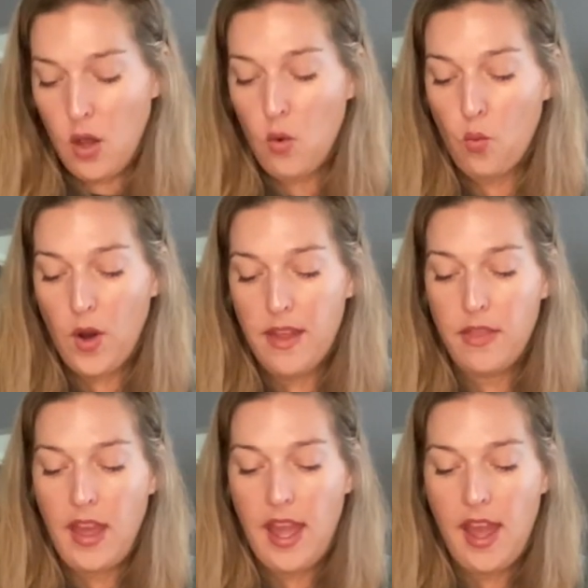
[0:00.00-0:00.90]
with
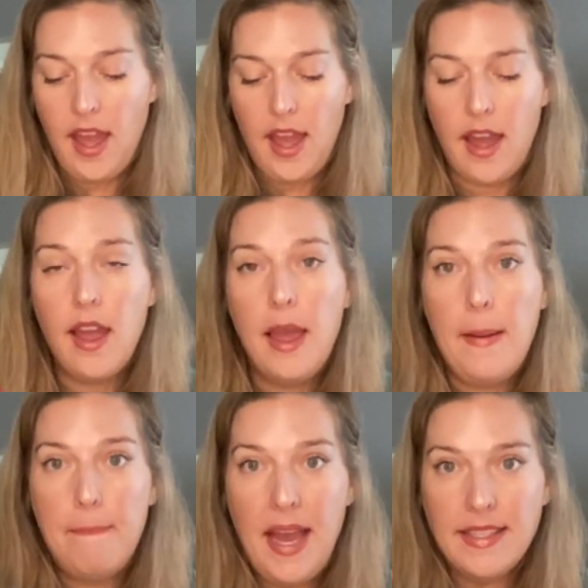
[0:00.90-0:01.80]
a
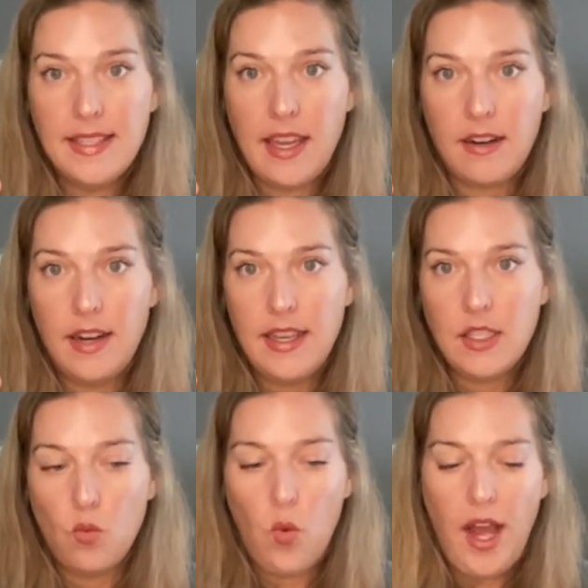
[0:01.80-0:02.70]
mascara
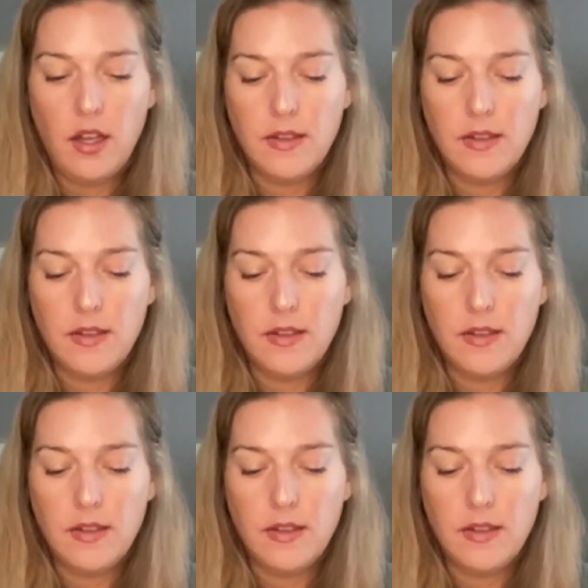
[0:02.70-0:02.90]
as well.